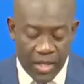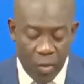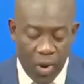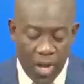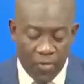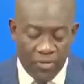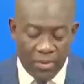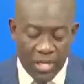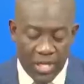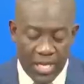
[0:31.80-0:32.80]
The work of
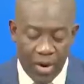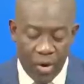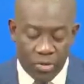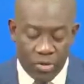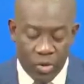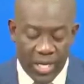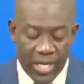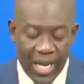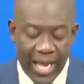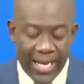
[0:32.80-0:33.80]
the media also
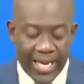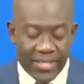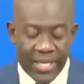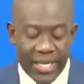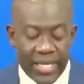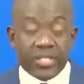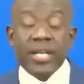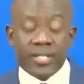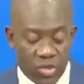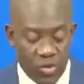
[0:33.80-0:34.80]
in highlighting
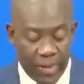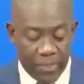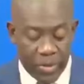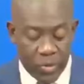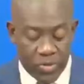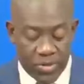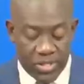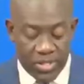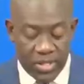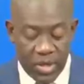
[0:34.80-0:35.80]
instances of
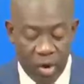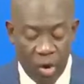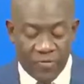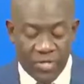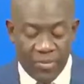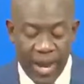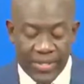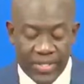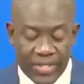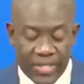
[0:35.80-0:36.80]
abuse of some
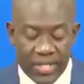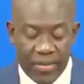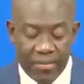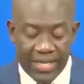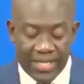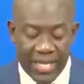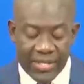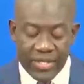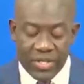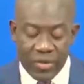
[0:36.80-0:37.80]
rights by
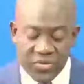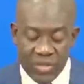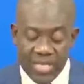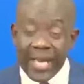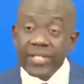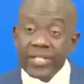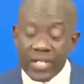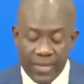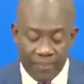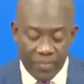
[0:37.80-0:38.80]
sections of
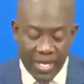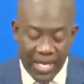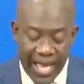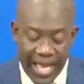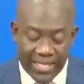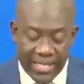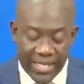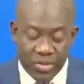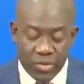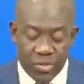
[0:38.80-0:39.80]
society
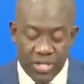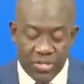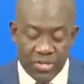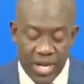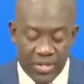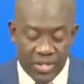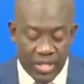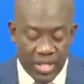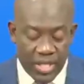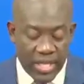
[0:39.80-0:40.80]
has led to
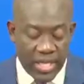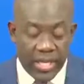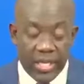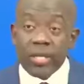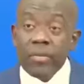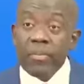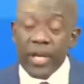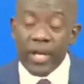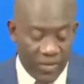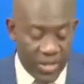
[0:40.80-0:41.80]
redress in
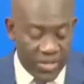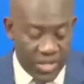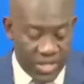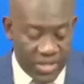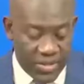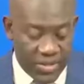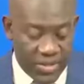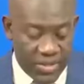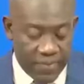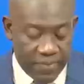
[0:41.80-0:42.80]
many of these
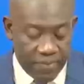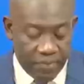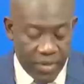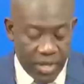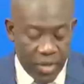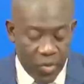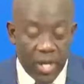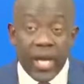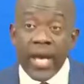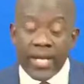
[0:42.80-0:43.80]
instances.
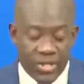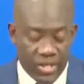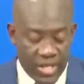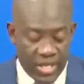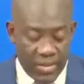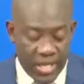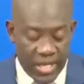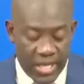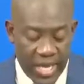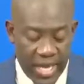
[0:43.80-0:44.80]
We urge the
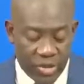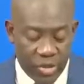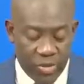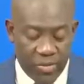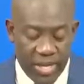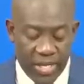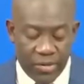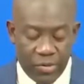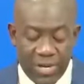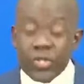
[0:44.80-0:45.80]
media to
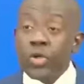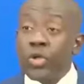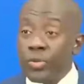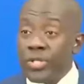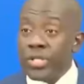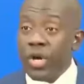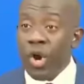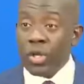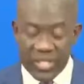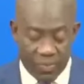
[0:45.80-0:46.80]
remain resolute
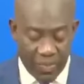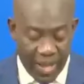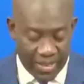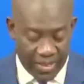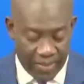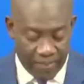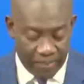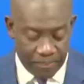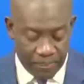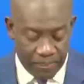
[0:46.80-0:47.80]
on this path.